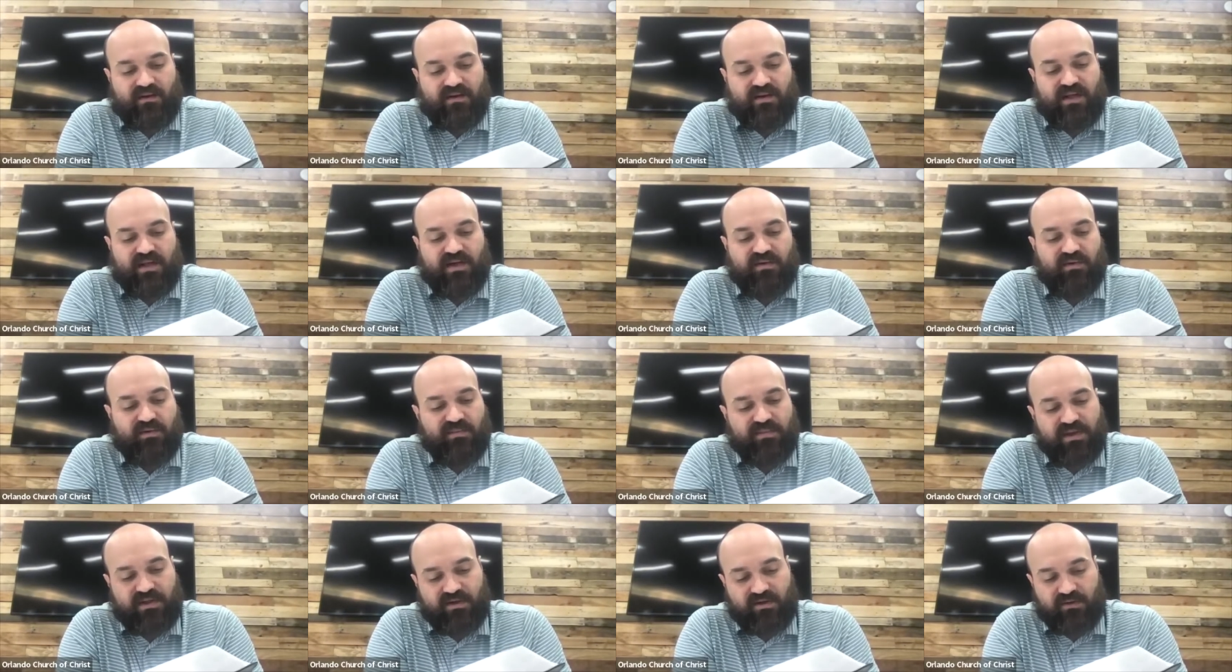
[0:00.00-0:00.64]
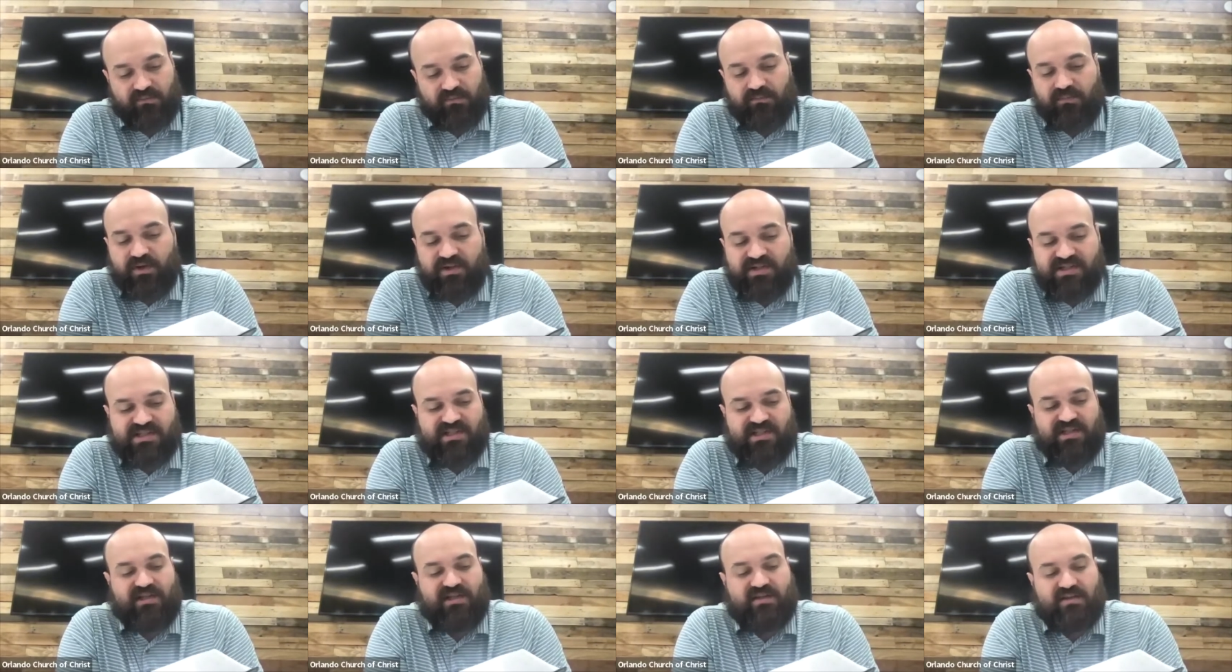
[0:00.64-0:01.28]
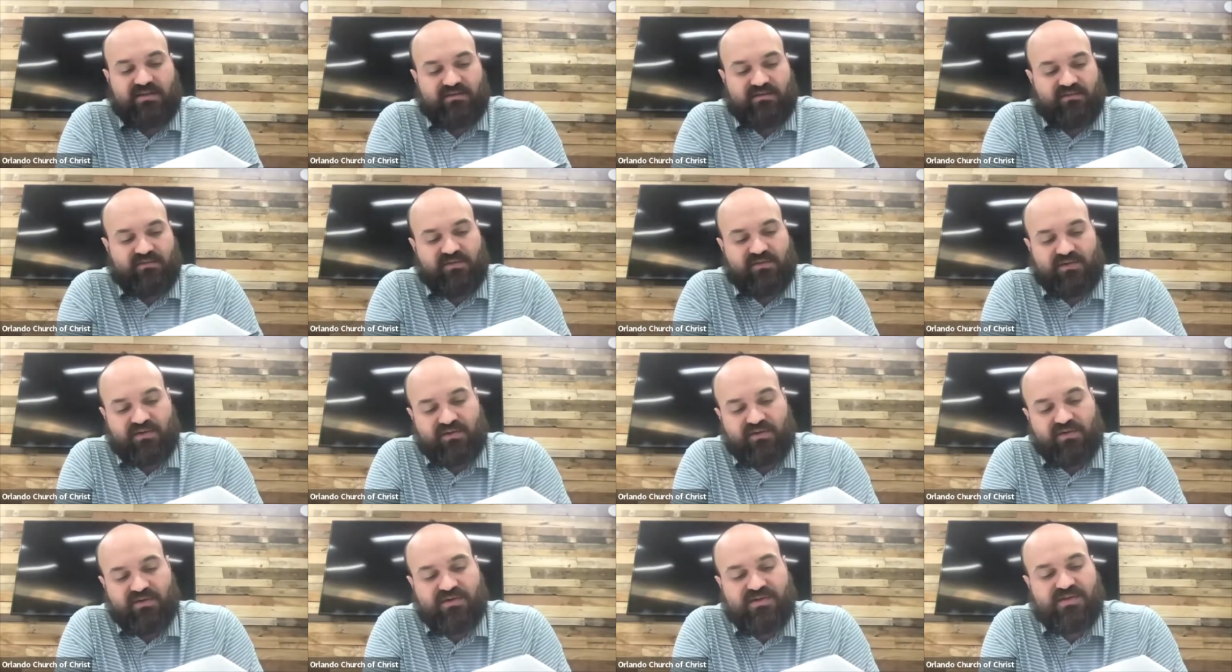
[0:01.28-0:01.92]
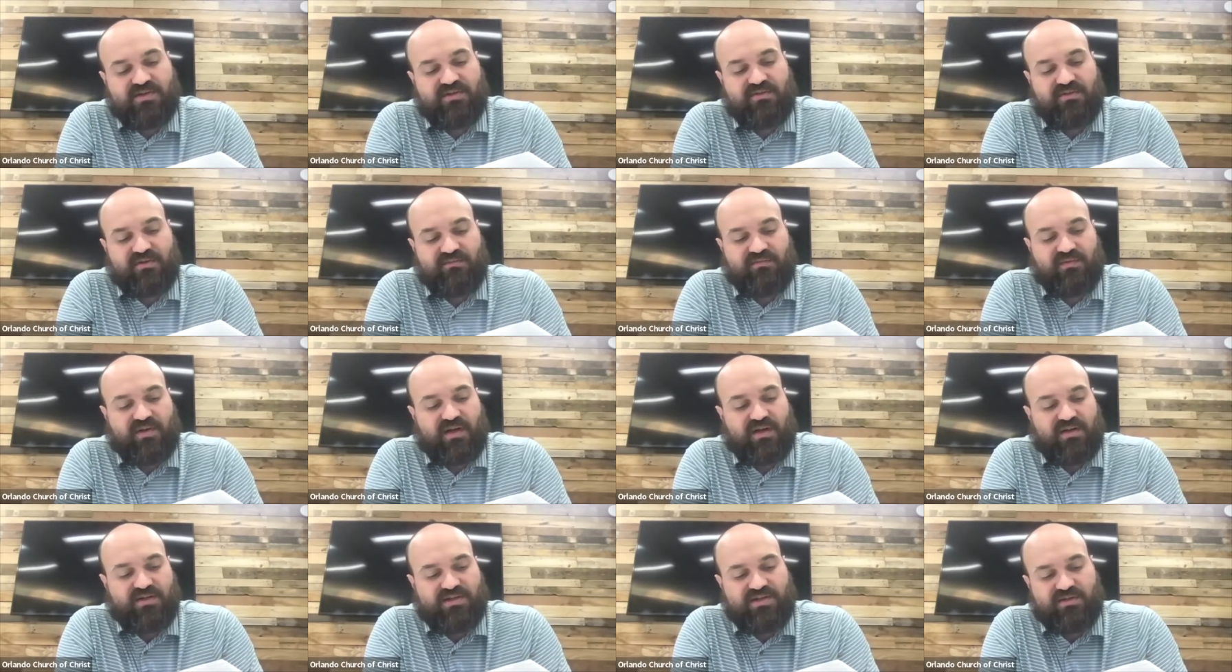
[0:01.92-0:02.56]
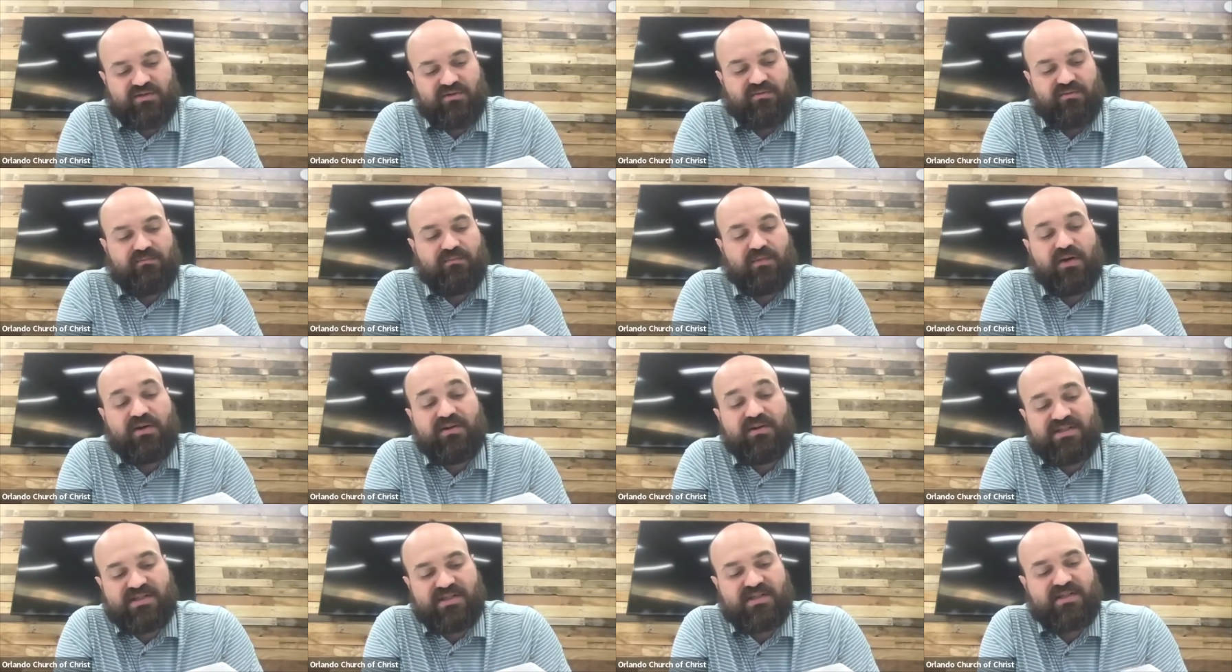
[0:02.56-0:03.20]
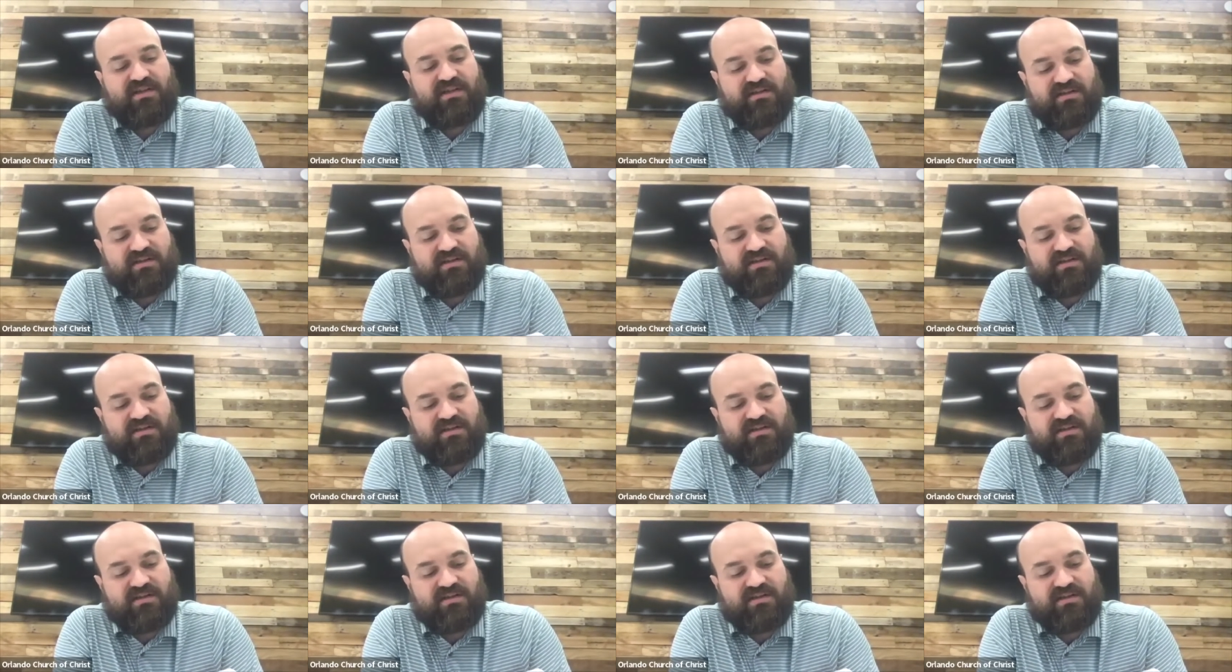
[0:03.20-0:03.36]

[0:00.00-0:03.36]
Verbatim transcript: There will be no mercy for those who have not shown mercy